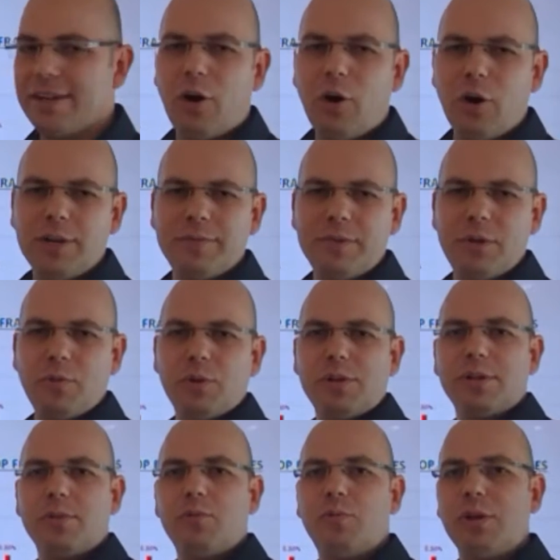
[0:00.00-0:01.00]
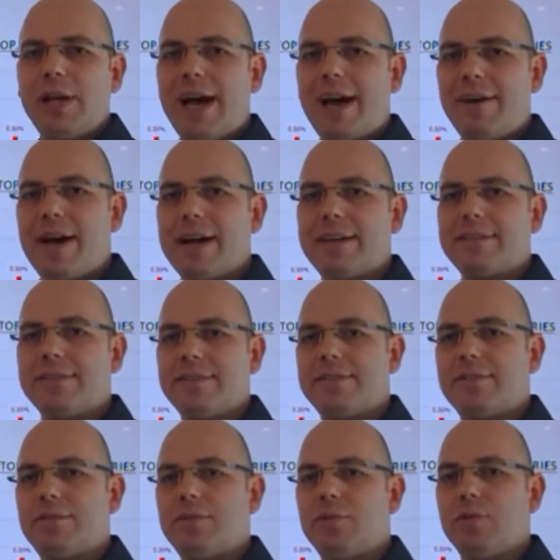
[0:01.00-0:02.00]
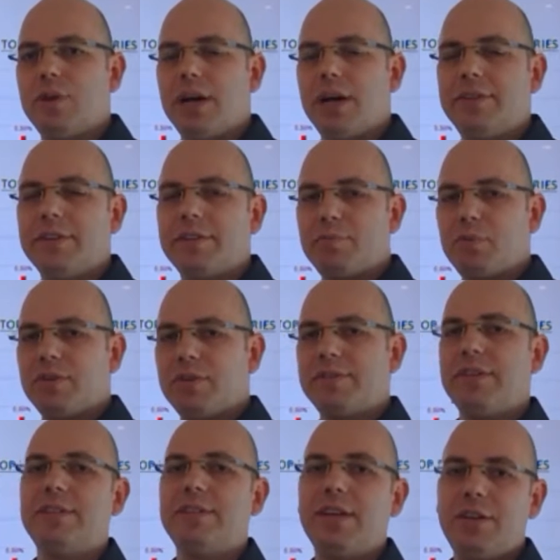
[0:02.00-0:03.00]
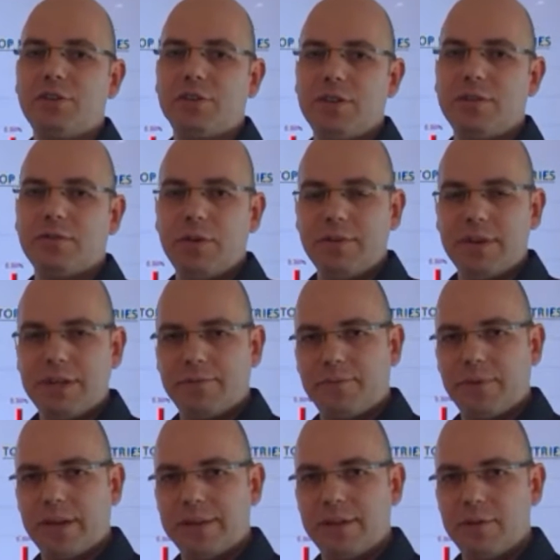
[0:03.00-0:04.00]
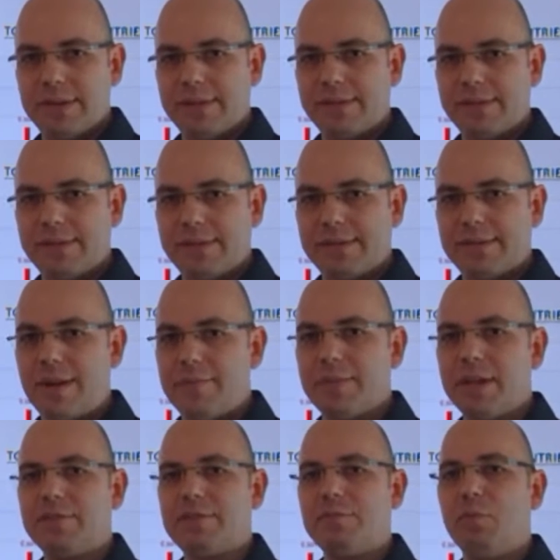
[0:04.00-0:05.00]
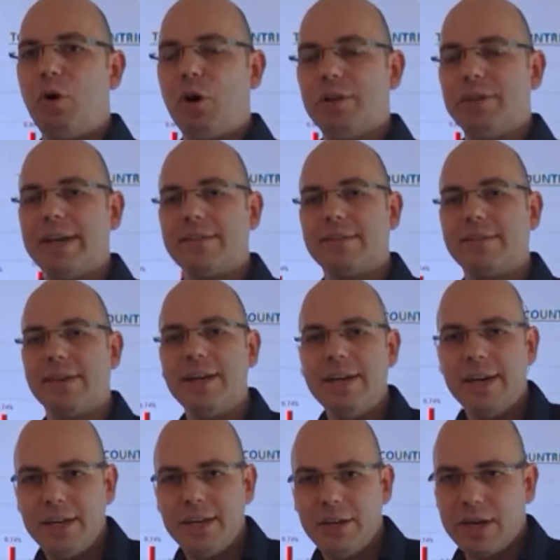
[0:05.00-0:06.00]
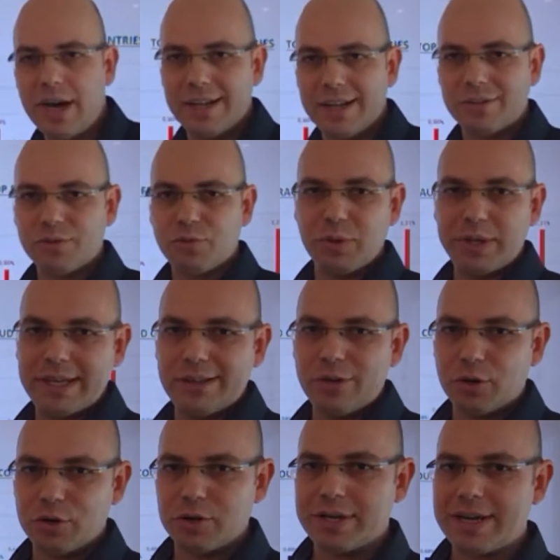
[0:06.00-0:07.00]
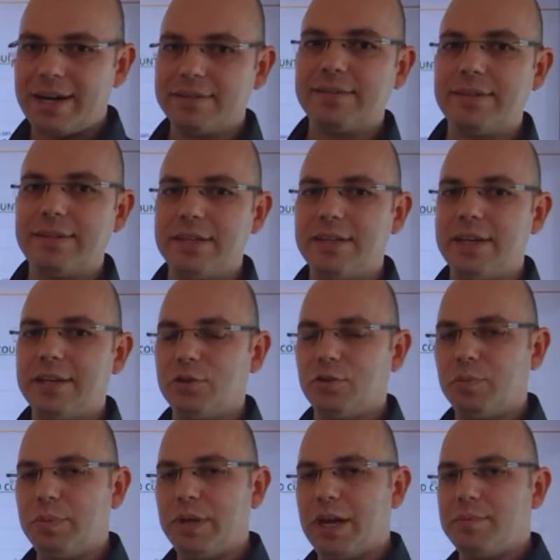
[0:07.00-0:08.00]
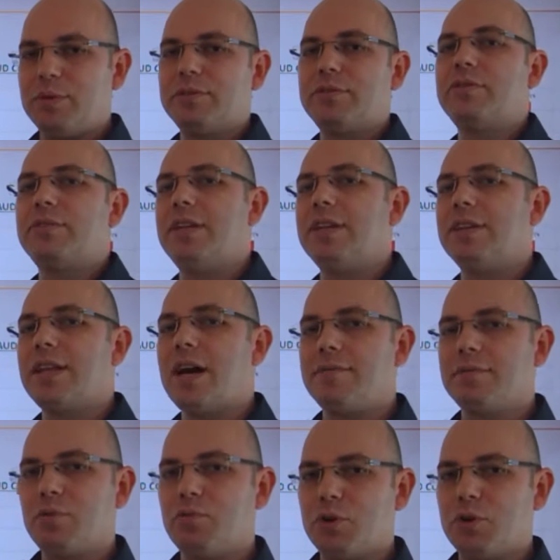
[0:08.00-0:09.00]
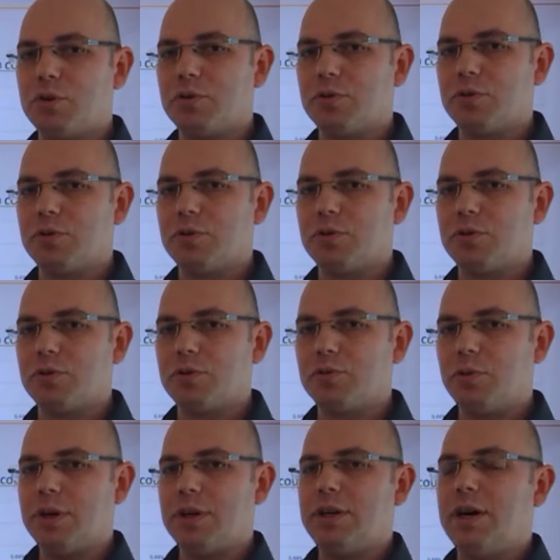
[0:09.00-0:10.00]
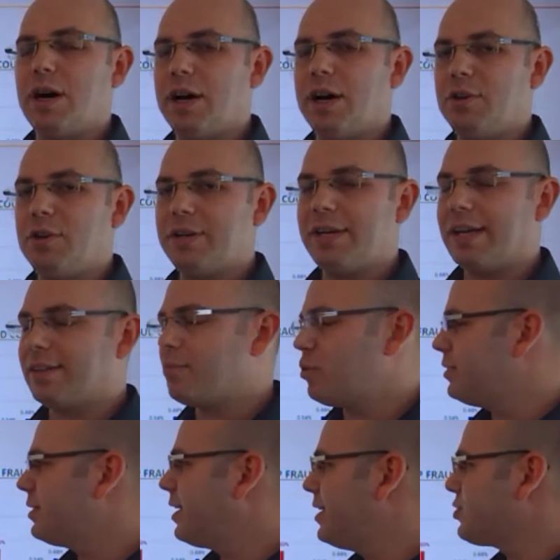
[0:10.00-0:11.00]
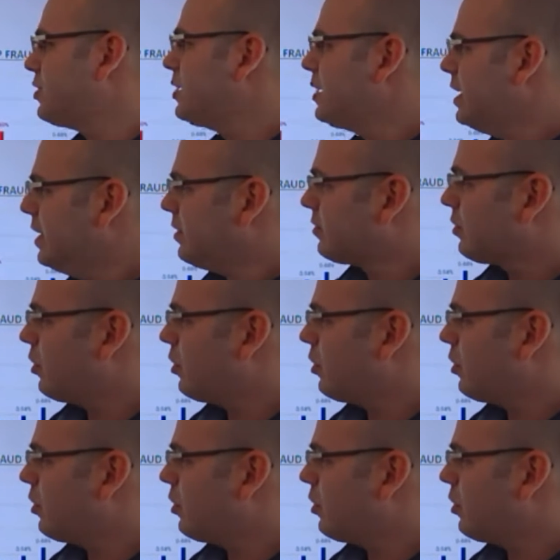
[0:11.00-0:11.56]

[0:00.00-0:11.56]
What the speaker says: and all of you will have access to this presentation, so even if there is something small that you can't read or you can't see, then you'll be able to see it afterwards when you get the presentation.